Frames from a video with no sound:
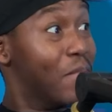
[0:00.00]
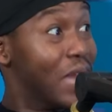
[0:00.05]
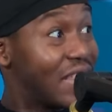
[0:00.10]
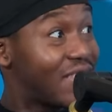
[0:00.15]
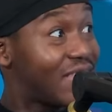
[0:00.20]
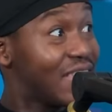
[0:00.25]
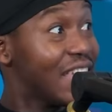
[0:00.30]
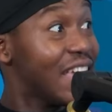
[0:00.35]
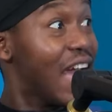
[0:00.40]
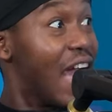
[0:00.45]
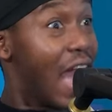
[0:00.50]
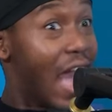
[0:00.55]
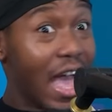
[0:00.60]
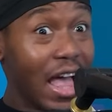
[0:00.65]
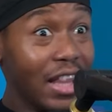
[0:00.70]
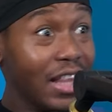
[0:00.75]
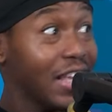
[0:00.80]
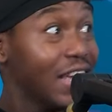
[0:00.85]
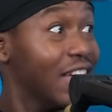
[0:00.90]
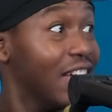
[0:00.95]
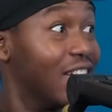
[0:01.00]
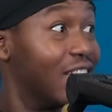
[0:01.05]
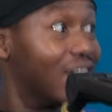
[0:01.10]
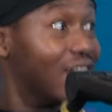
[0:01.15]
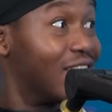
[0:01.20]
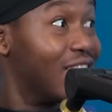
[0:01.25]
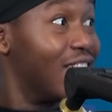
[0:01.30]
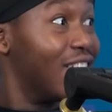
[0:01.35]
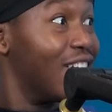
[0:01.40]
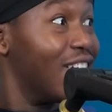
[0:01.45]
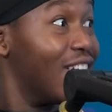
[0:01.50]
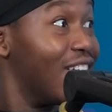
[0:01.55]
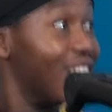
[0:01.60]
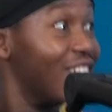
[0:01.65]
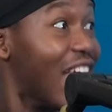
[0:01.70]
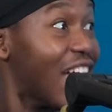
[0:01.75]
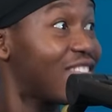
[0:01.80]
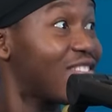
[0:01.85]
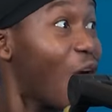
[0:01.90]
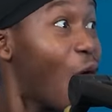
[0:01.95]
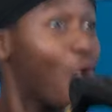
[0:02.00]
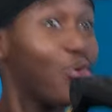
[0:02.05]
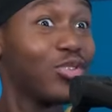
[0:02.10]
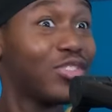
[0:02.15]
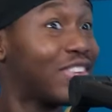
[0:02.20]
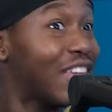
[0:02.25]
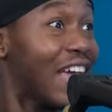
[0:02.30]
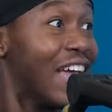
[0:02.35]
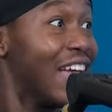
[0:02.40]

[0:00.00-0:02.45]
Missy Elliott. That's OD.